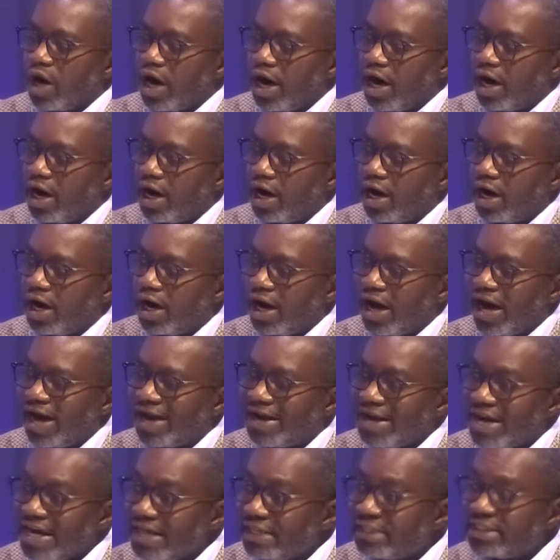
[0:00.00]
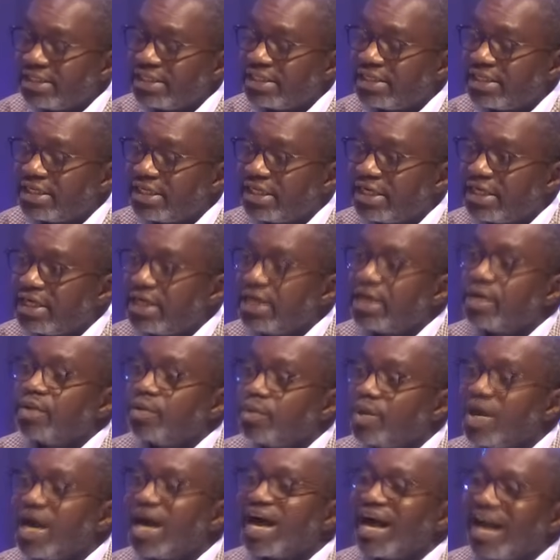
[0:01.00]
uh, an entity
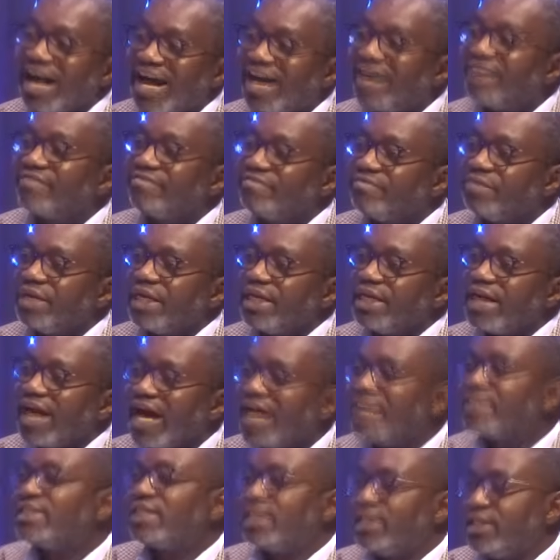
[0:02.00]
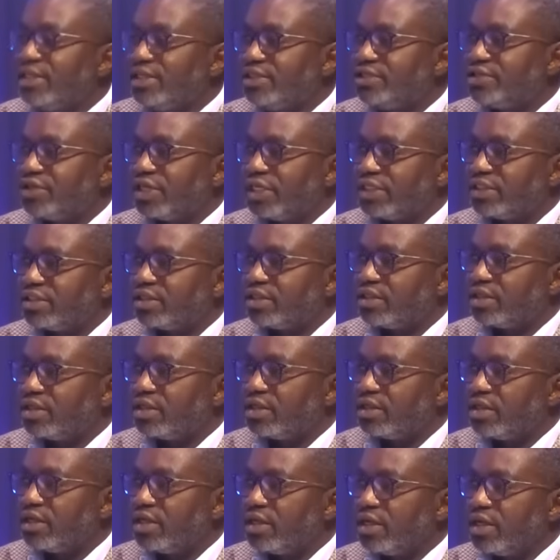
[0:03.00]
where government has an interest.
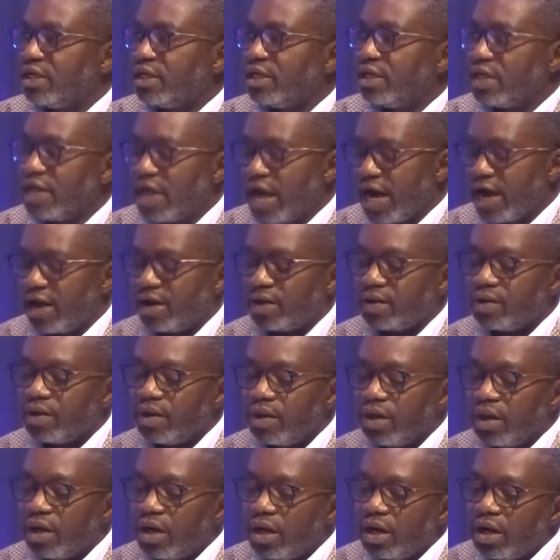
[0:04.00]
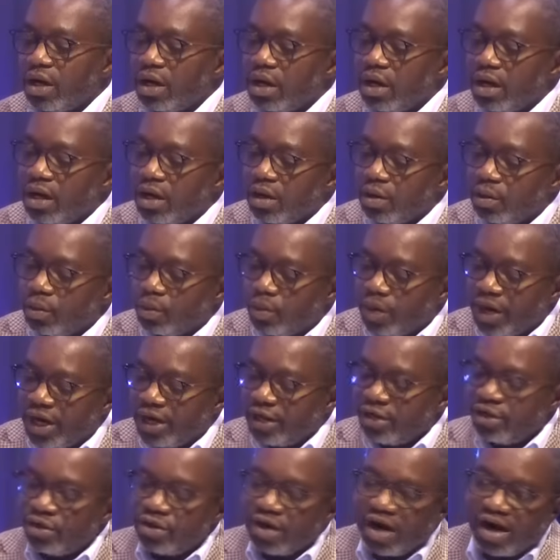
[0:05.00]
Now,
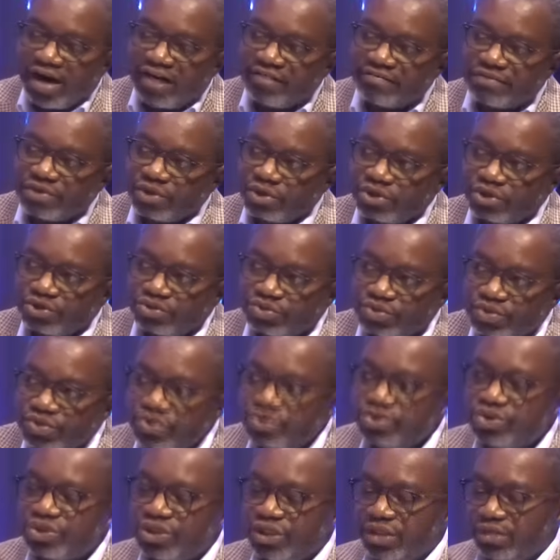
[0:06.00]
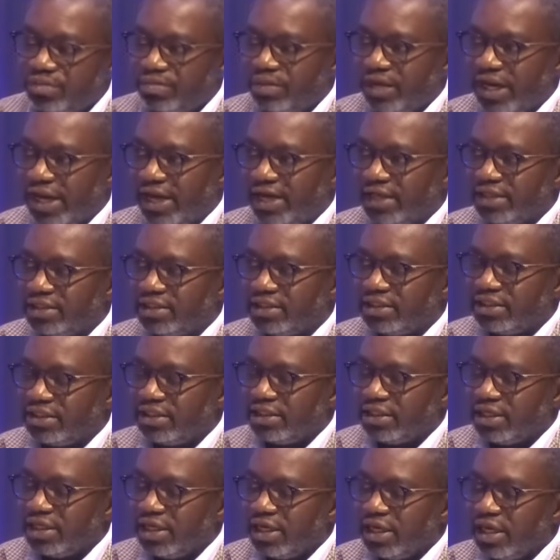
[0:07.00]
when you have those rules in
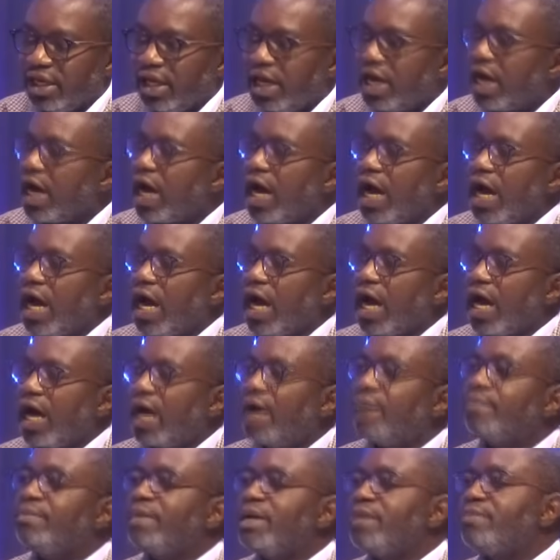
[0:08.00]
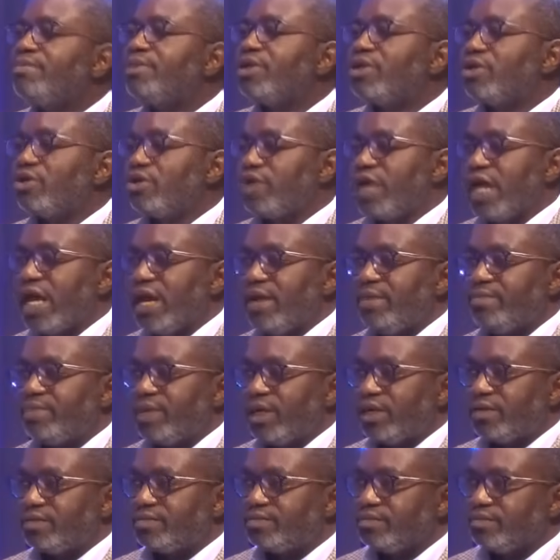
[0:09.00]
place, I may be your
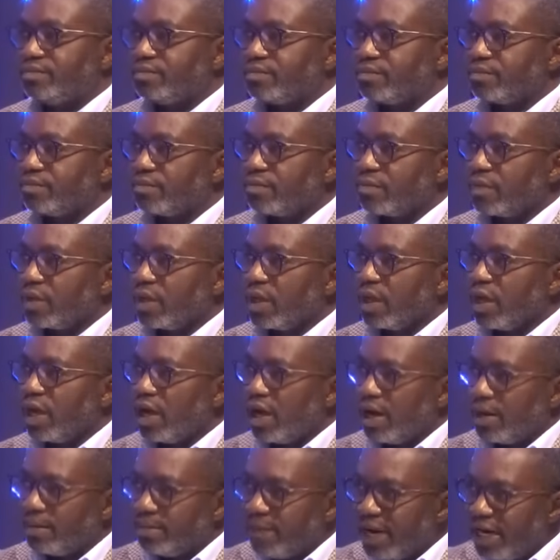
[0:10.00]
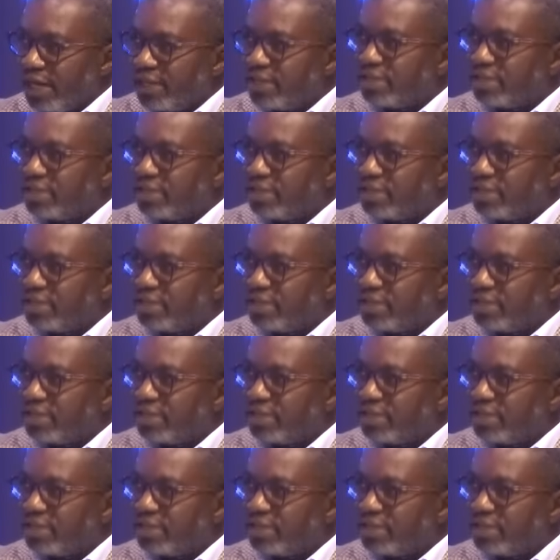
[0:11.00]
neighbor. I might